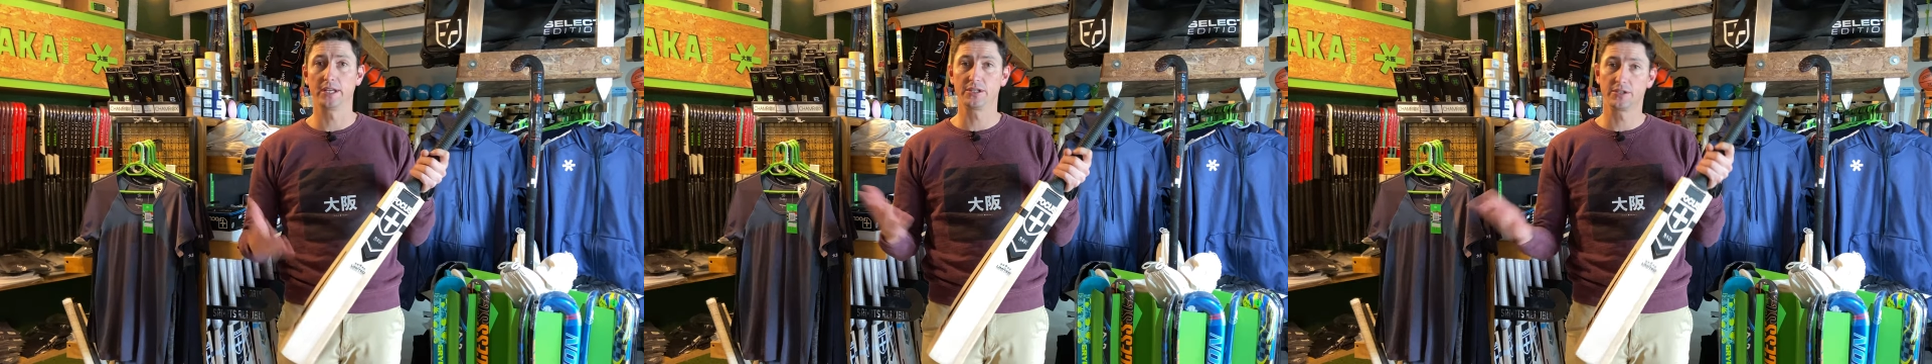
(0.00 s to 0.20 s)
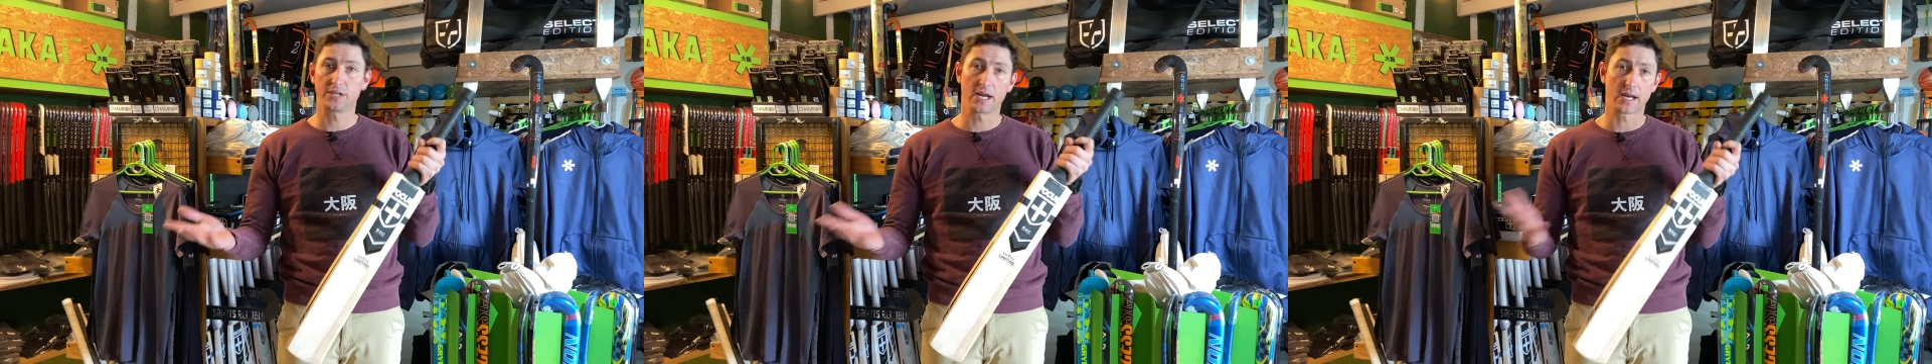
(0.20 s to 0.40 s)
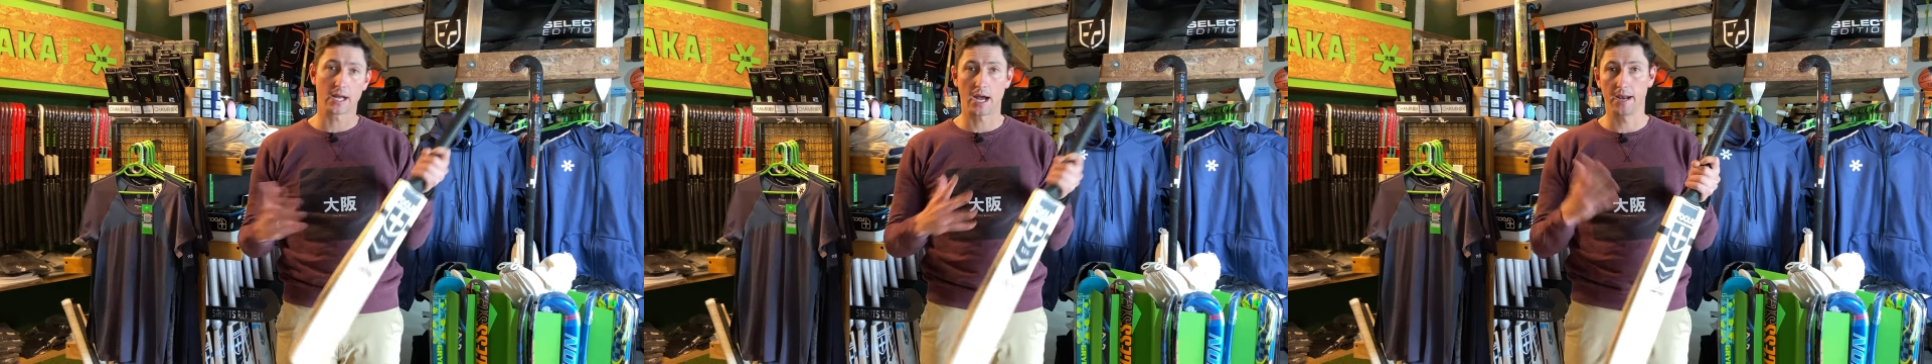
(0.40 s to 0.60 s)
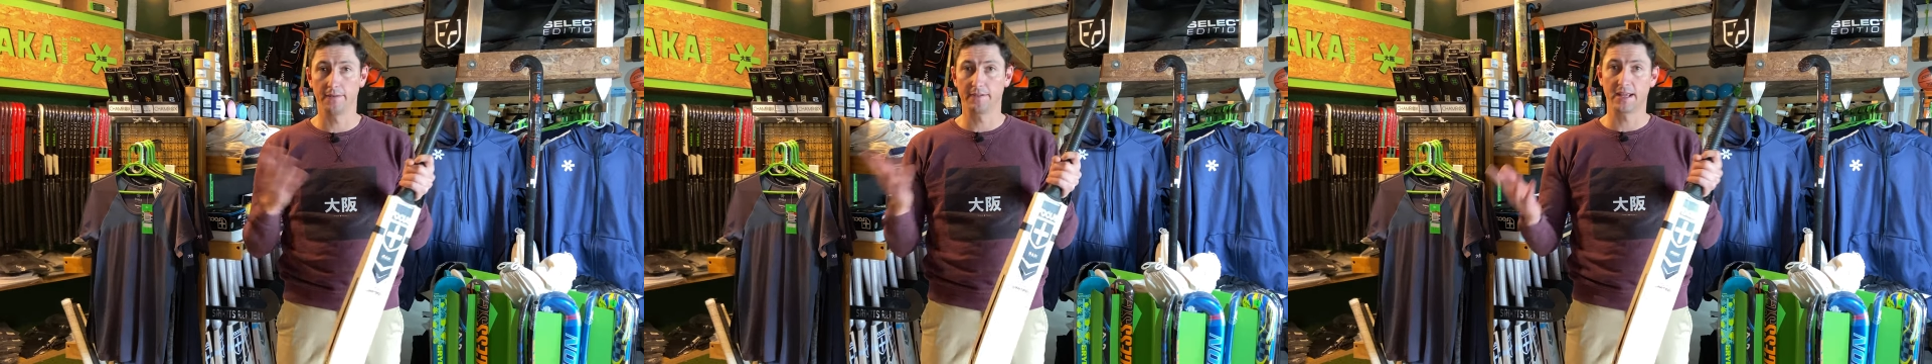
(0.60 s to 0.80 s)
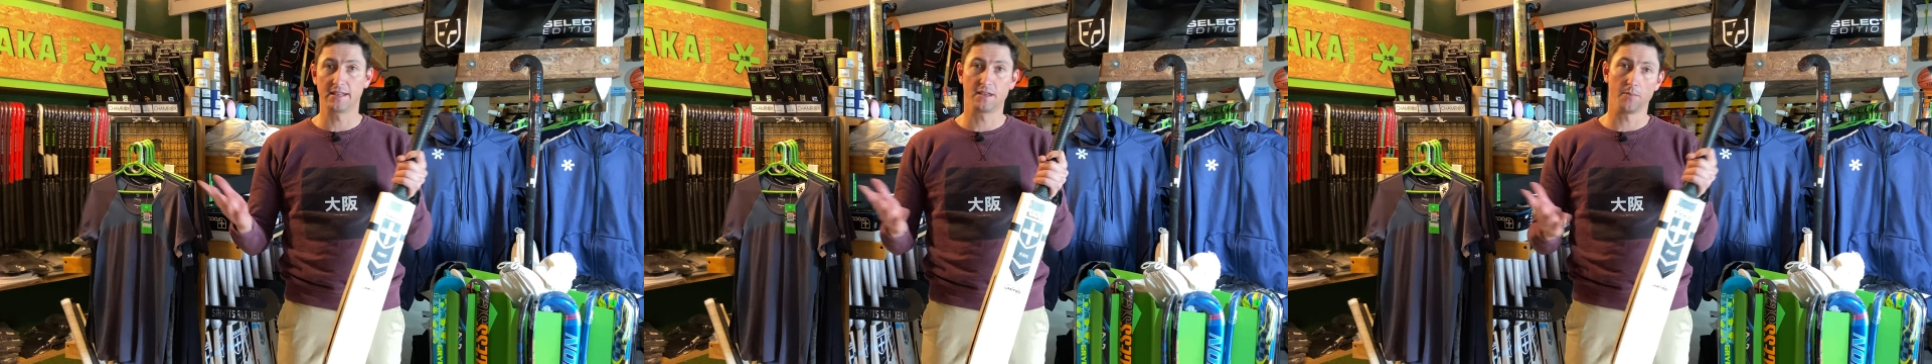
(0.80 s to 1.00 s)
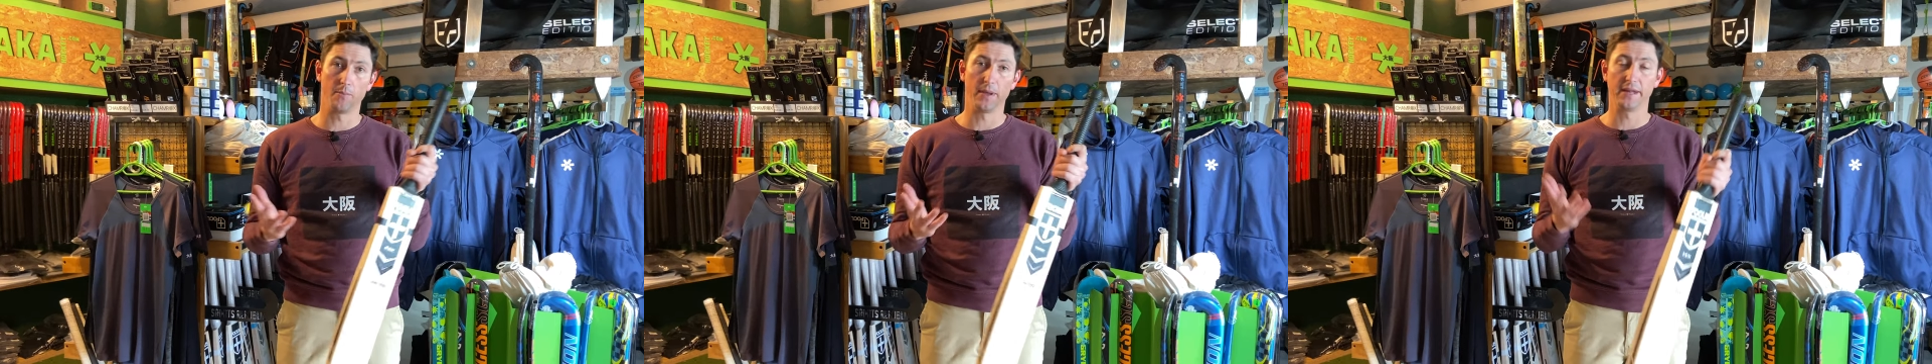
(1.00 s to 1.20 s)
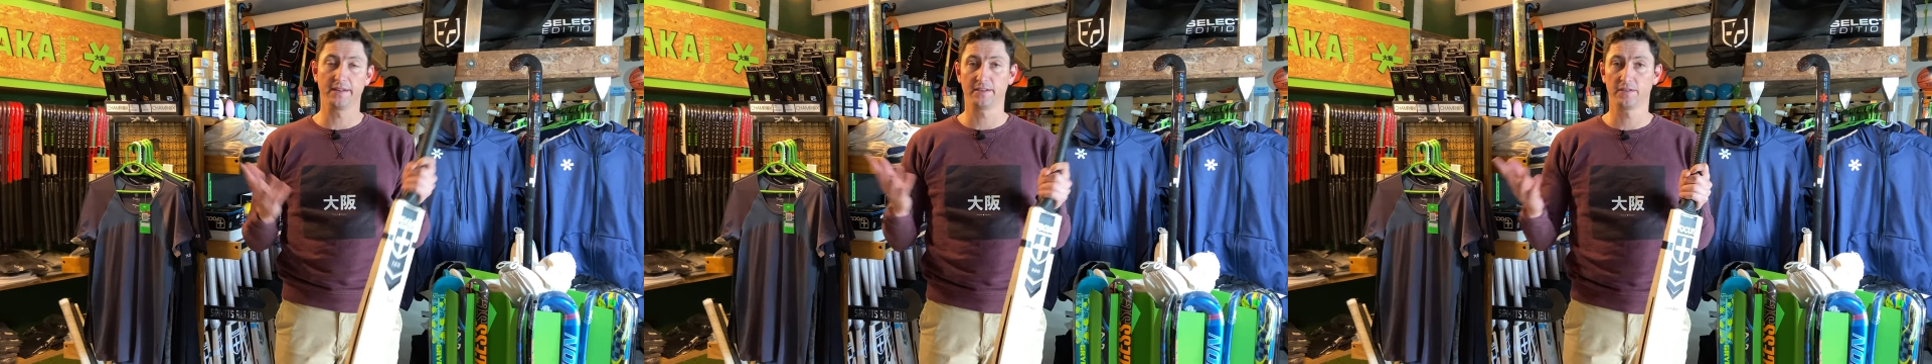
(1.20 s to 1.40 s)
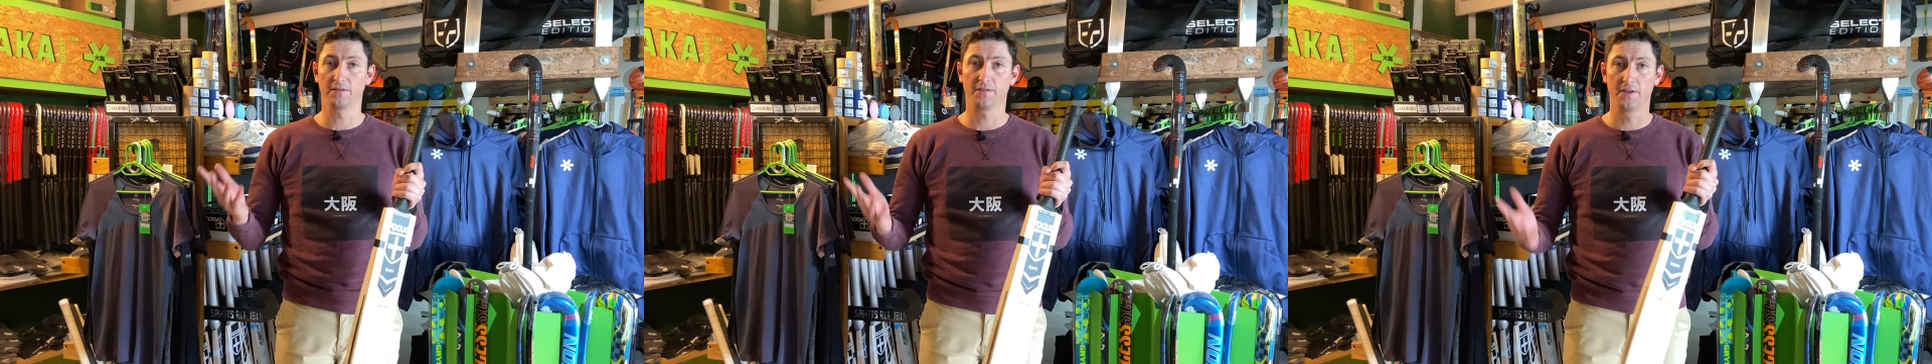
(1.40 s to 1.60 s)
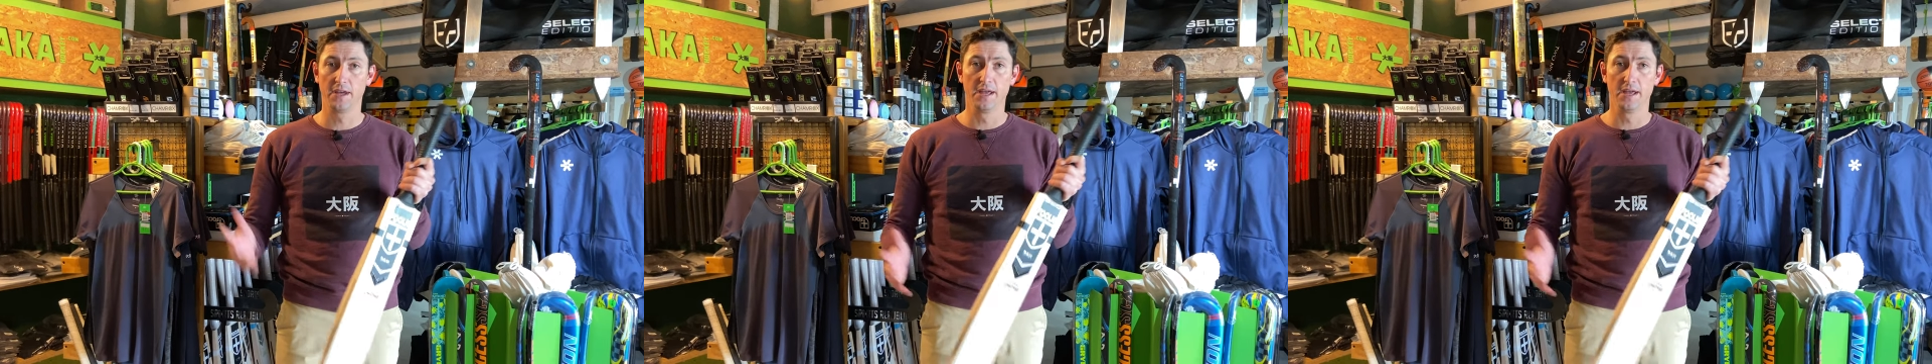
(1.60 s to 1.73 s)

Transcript: to t kind of get the best of